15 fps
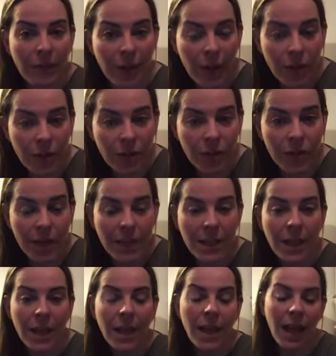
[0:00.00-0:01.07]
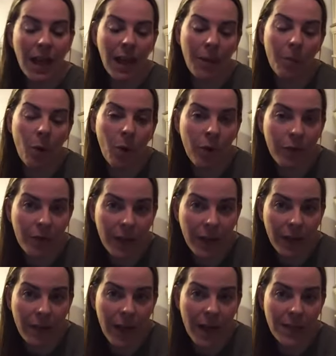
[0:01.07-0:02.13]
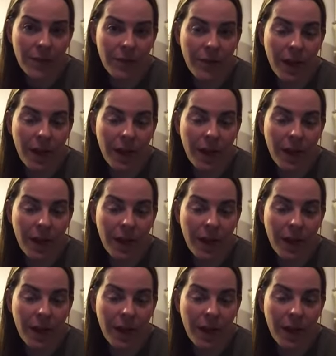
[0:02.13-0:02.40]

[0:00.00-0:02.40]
of £100. And I'm offering at the end of